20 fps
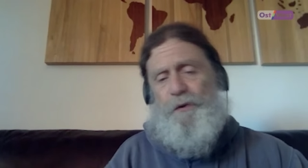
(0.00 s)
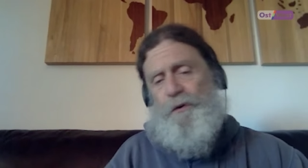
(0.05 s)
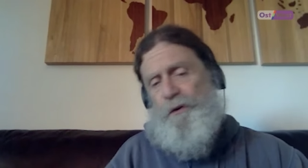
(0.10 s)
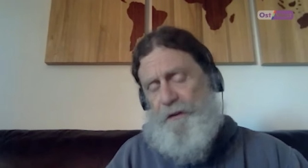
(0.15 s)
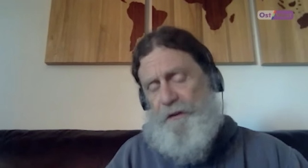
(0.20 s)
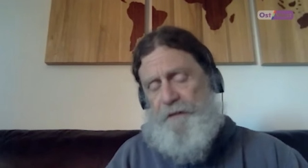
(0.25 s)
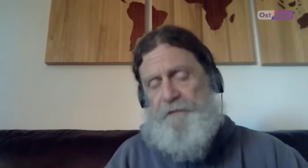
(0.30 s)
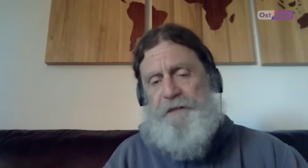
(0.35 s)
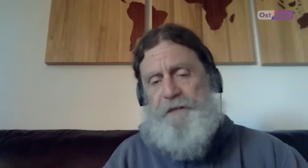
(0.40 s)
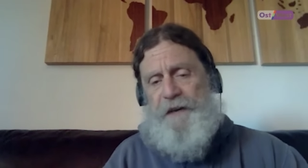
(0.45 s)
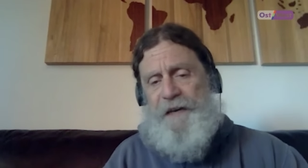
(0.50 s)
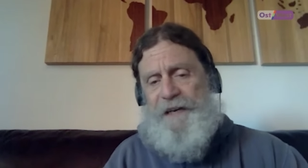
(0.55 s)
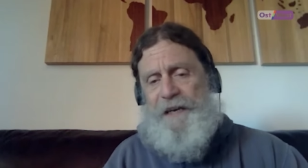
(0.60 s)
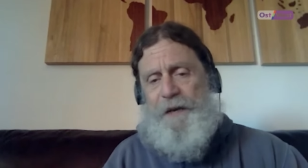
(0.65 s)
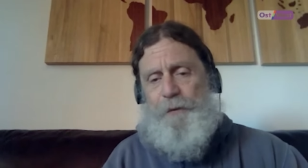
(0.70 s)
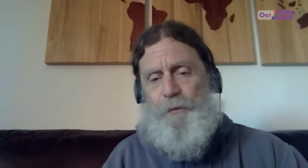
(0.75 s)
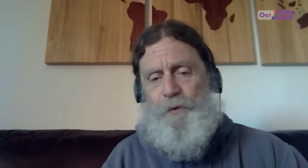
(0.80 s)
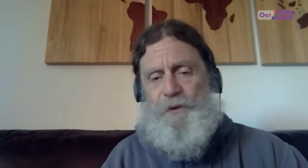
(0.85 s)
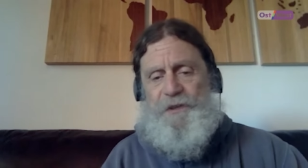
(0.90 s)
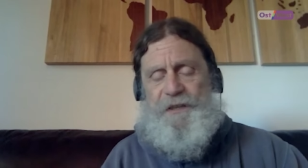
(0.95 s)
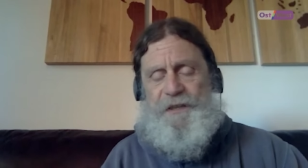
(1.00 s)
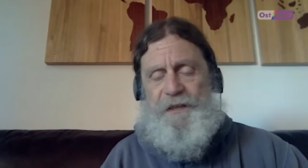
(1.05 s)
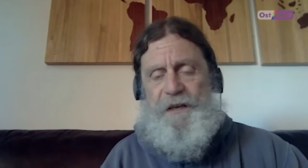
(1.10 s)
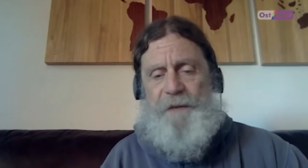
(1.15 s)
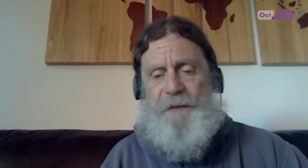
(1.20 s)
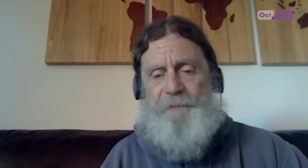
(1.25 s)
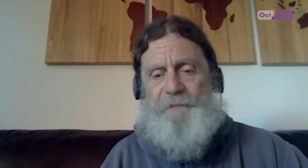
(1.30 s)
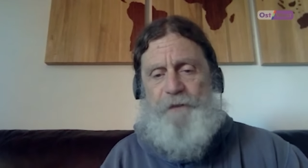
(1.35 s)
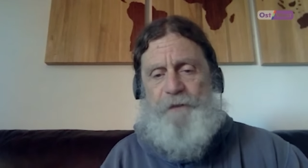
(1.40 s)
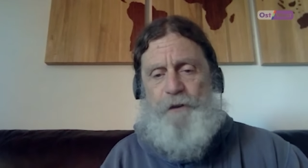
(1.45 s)
All the fighting will
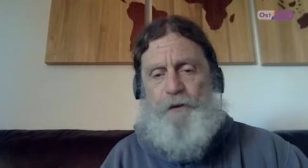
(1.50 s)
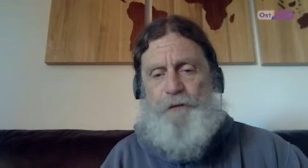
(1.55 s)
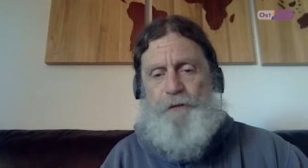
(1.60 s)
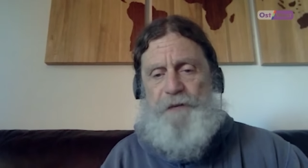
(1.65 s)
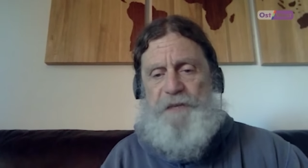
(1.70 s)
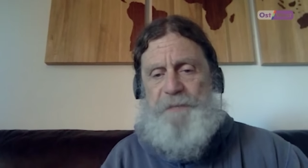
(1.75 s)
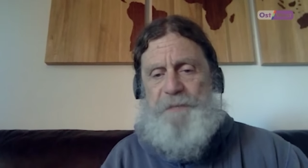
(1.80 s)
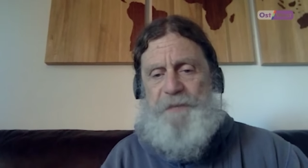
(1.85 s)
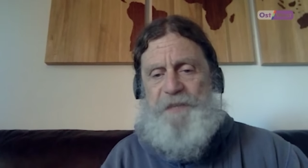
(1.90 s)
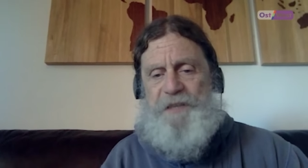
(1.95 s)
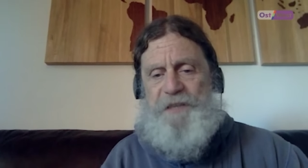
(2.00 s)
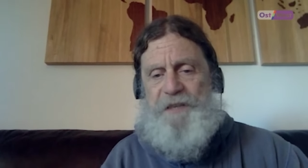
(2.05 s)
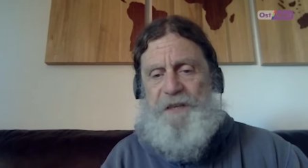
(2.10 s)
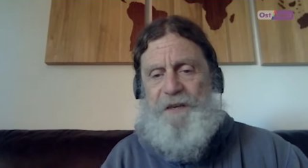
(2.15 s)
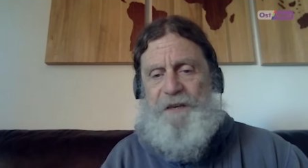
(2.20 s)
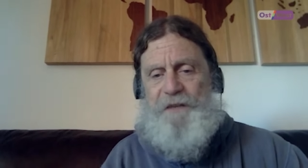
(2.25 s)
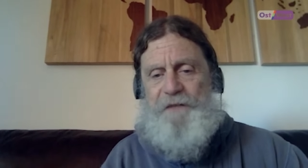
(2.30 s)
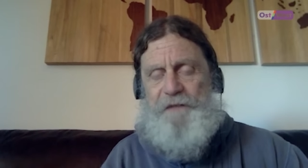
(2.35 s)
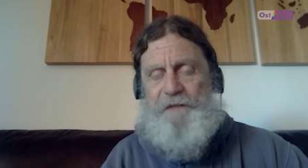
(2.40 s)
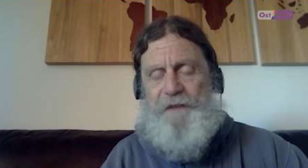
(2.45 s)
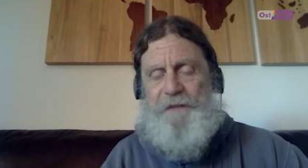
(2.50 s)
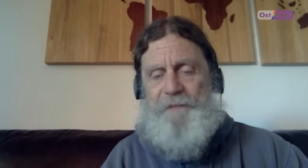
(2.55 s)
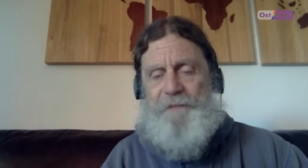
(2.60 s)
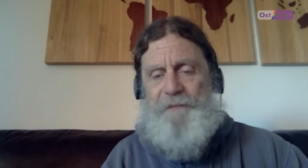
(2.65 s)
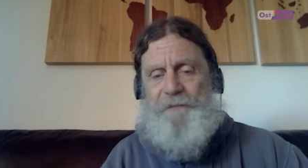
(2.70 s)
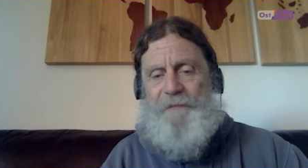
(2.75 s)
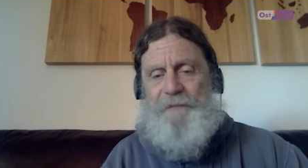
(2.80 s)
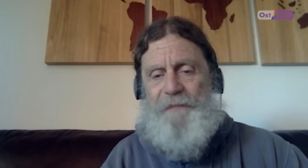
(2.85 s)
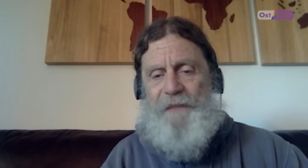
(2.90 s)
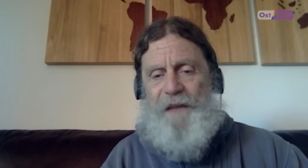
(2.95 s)
stop for Christmas Eve
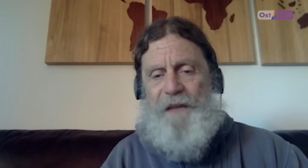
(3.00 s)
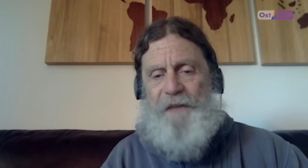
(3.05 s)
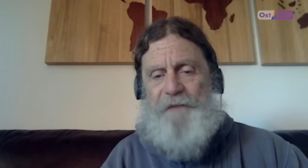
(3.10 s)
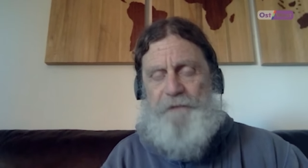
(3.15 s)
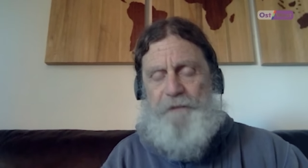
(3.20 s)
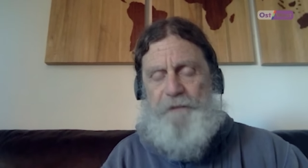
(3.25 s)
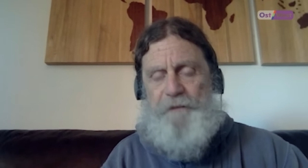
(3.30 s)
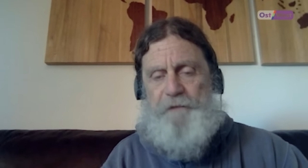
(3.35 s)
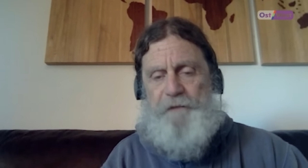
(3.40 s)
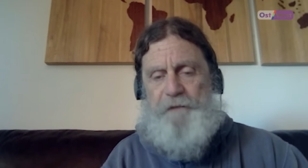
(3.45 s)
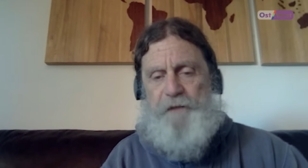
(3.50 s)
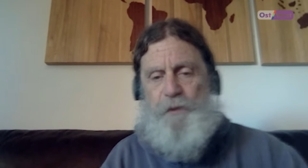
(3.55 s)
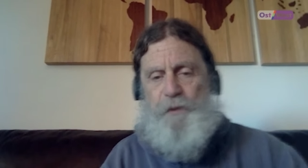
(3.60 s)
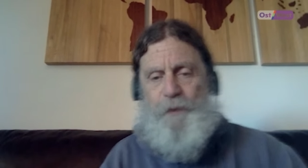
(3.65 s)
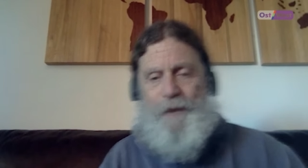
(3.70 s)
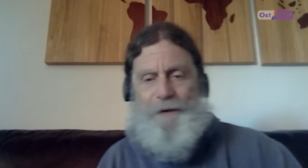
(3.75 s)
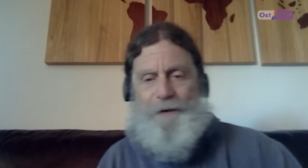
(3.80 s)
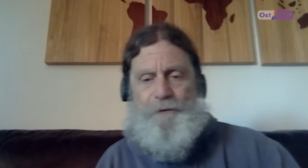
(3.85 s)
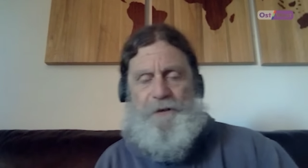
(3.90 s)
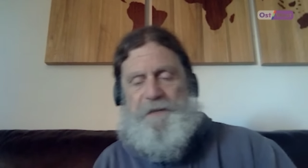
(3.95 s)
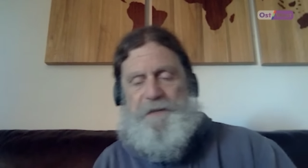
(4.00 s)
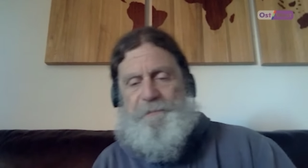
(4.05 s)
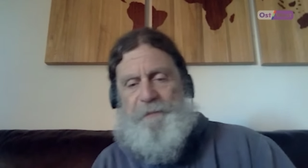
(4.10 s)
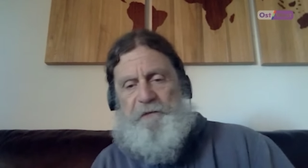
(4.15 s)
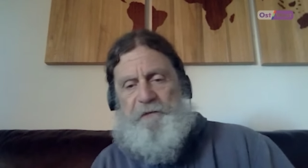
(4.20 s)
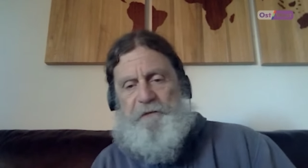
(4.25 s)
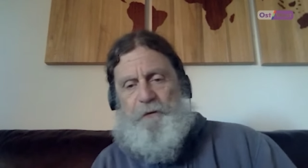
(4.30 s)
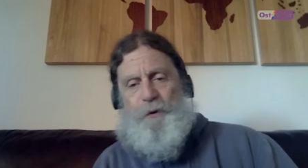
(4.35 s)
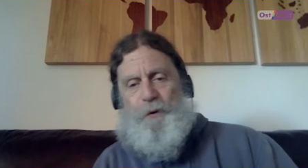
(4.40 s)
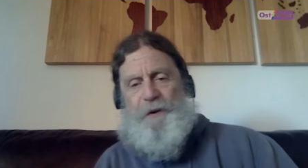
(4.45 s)
and for a few hours
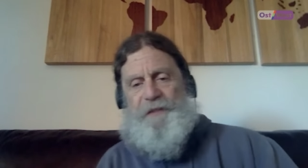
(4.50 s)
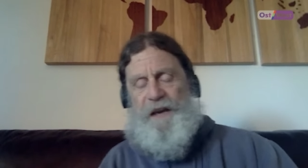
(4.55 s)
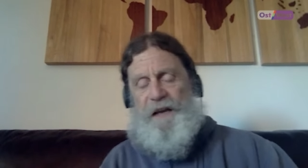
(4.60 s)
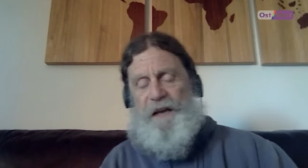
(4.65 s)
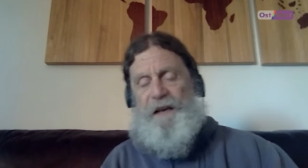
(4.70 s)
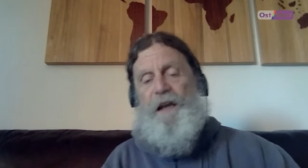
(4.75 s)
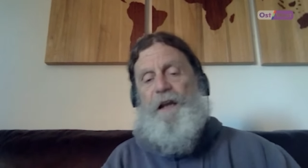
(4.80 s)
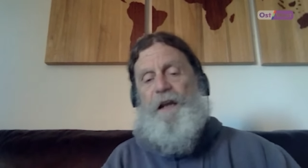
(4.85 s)
before that.